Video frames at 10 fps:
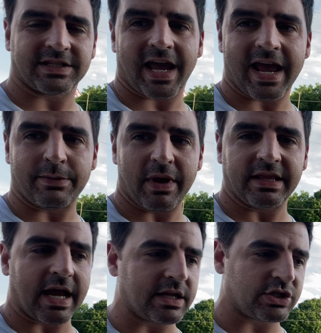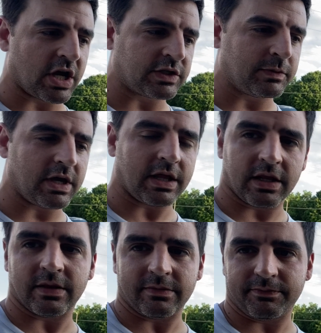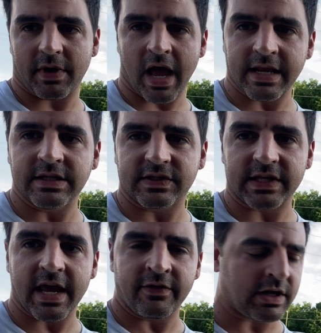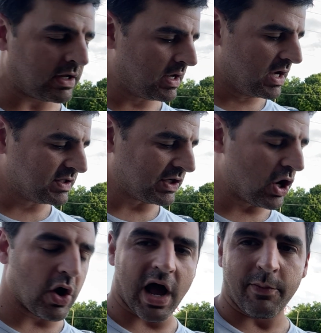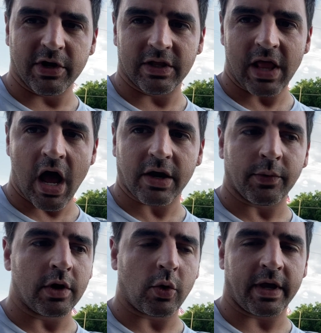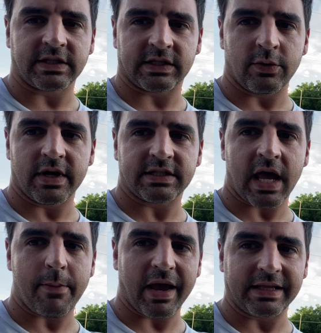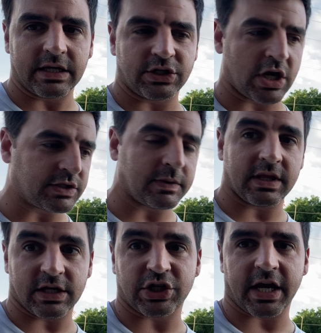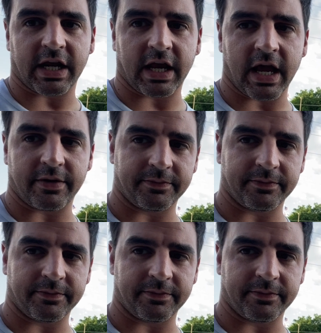I had made that adjustment and I didn't save it. So I'm gonna log it real quick, see what it's at, make the adjustment, and then check it again.